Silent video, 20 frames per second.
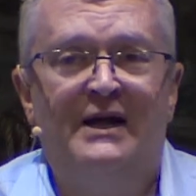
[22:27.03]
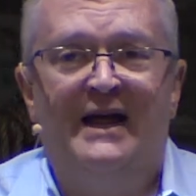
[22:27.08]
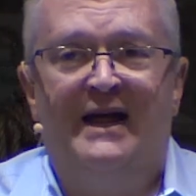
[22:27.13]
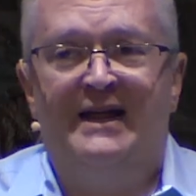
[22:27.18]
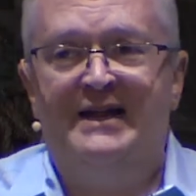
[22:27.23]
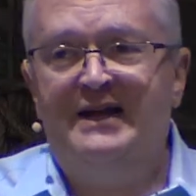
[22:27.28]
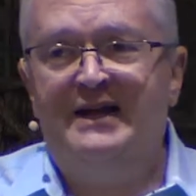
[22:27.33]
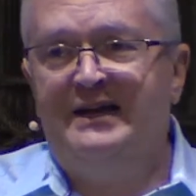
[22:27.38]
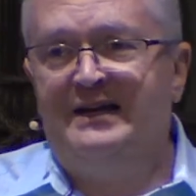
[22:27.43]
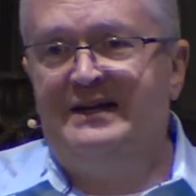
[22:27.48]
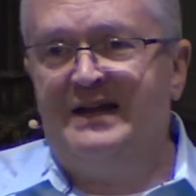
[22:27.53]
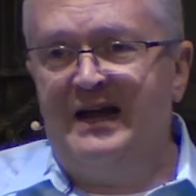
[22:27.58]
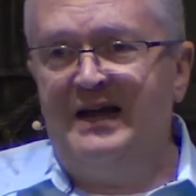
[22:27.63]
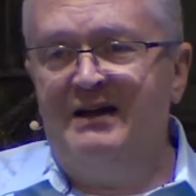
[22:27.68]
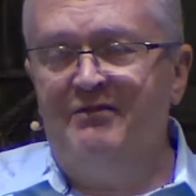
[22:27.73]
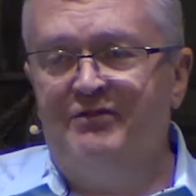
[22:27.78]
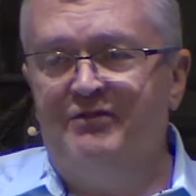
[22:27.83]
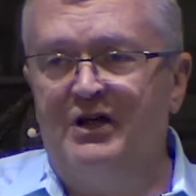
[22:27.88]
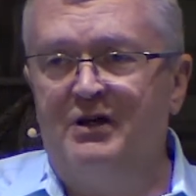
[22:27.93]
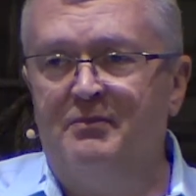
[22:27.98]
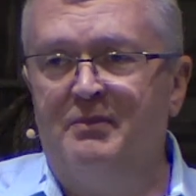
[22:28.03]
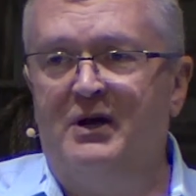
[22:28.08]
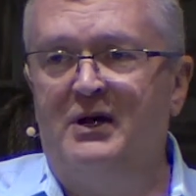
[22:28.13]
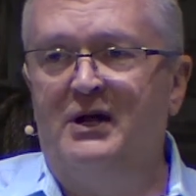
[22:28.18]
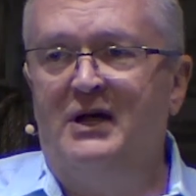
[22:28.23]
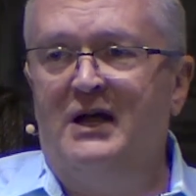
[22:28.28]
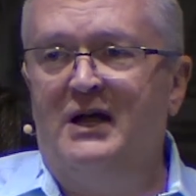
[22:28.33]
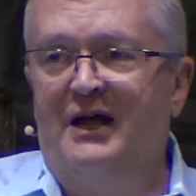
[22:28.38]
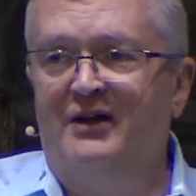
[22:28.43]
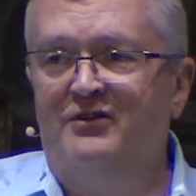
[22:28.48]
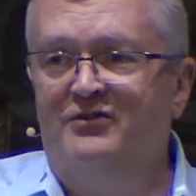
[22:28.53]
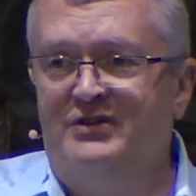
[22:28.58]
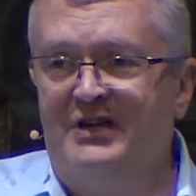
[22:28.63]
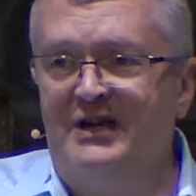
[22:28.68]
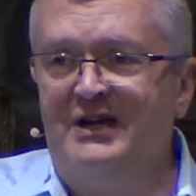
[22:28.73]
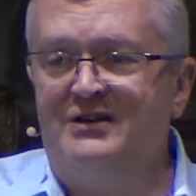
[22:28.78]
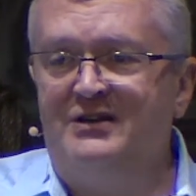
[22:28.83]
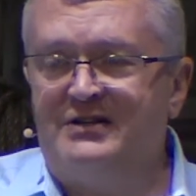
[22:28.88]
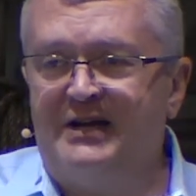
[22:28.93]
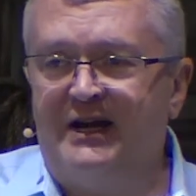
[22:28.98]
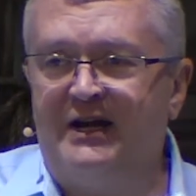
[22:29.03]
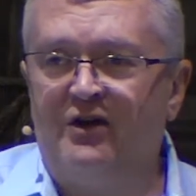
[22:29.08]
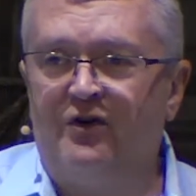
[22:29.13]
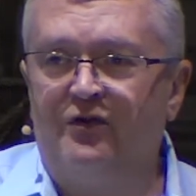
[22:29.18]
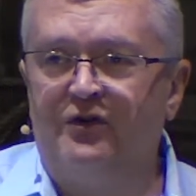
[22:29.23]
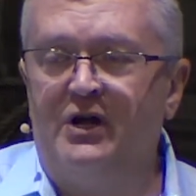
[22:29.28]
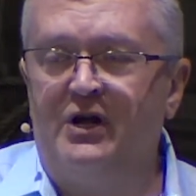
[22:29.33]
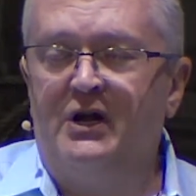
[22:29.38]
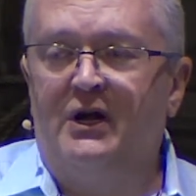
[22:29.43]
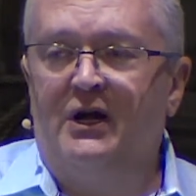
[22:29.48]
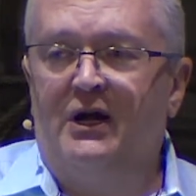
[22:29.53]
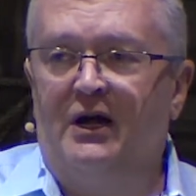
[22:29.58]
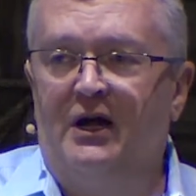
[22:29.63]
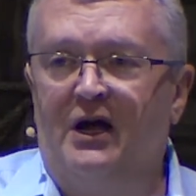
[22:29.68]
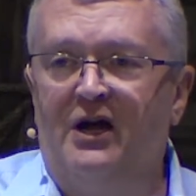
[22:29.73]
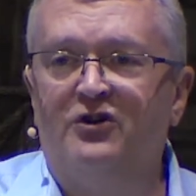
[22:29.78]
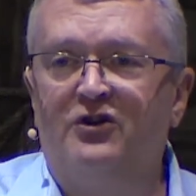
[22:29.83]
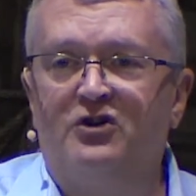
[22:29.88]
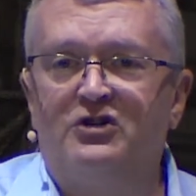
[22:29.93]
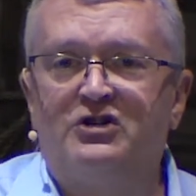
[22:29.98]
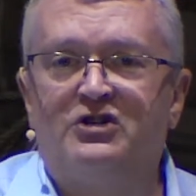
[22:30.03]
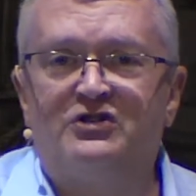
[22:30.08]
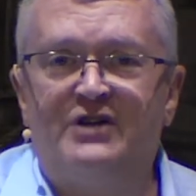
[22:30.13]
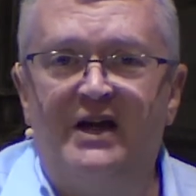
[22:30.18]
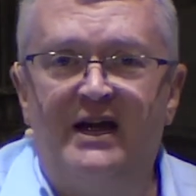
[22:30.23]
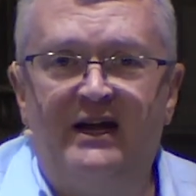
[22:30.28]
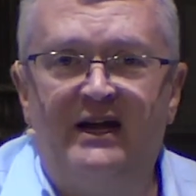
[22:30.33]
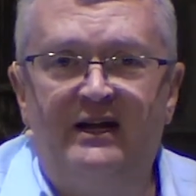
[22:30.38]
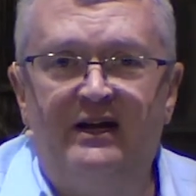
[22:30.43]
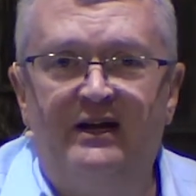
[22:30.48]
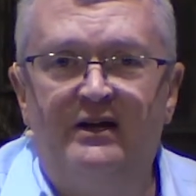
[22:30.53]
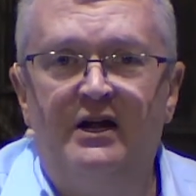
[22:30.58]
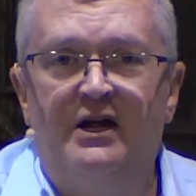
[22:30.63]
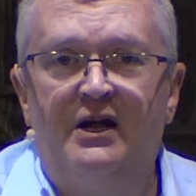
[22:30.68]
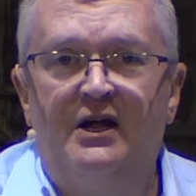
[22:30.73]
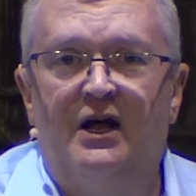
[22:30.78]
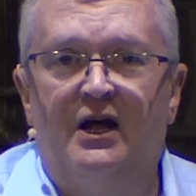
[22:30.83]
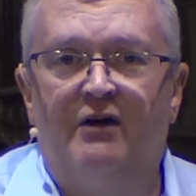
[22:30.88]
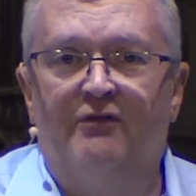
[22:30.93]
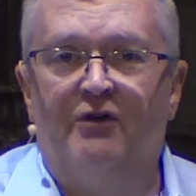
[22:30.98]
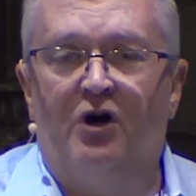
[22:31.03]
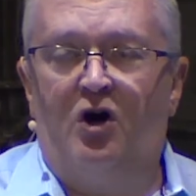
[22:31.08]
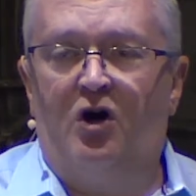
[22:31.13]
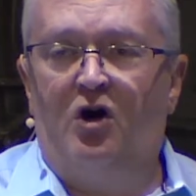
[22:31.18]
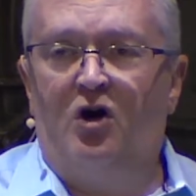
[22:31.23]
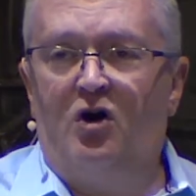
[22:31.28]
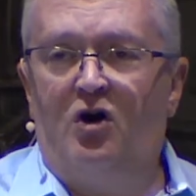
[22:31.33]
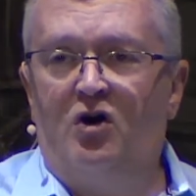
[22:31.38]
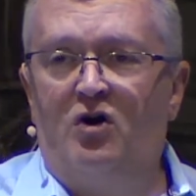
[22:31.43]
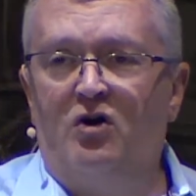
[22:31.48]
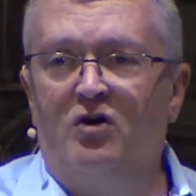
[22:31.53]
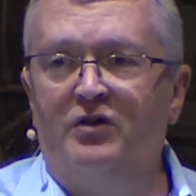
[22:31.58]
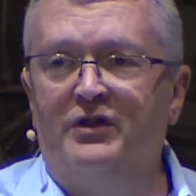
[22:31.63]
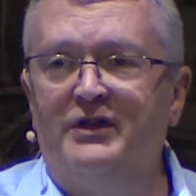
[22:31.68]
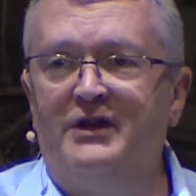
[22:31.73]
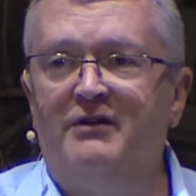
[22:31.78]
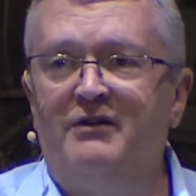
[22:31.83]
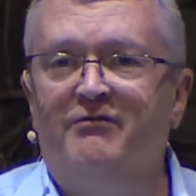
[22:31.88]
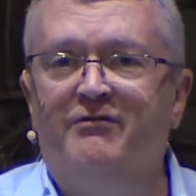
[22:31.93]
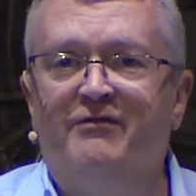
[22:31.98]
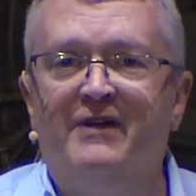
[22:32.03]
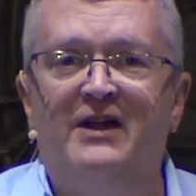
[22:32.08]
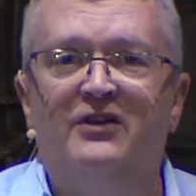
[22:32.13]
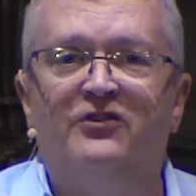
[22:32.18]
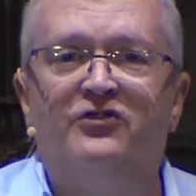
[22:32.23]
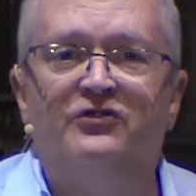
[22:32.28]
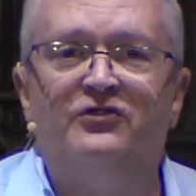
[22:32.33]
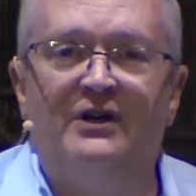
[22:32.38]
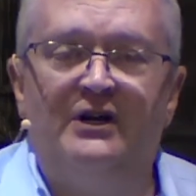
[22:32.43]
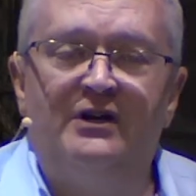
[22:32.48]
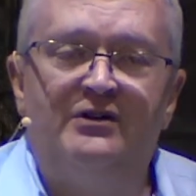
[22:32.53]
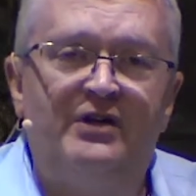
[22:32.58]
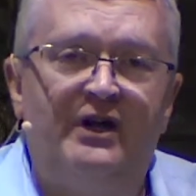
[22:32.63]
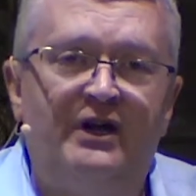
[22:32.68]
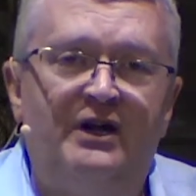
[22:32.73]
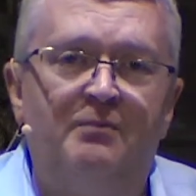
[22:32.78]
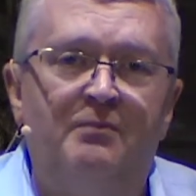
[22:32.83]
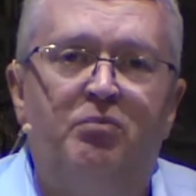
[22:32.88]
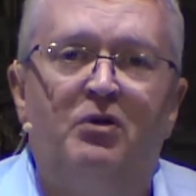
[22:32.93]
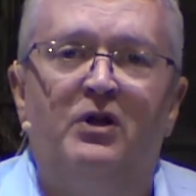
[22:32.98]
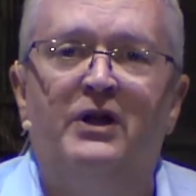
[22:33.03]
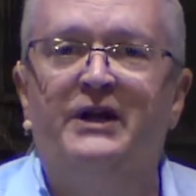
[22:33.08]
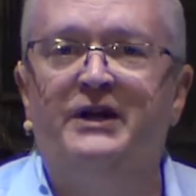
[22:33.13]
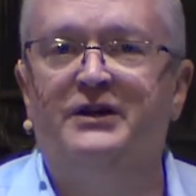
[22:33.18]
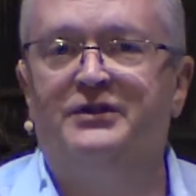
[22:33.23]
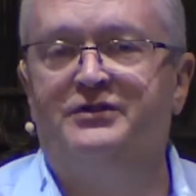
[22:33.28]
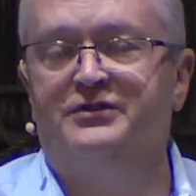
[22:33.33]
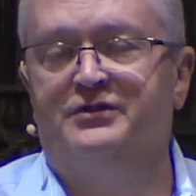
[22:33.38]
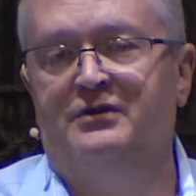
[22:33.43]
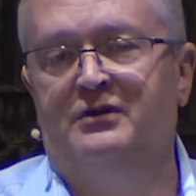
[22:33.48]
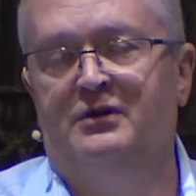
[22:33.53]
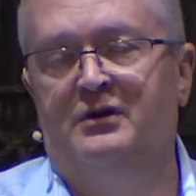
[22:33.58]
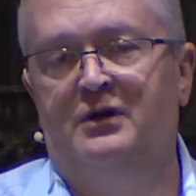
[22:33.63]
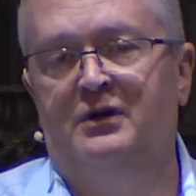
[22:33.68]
and he gave them a detailed understanding of all the events that had taken place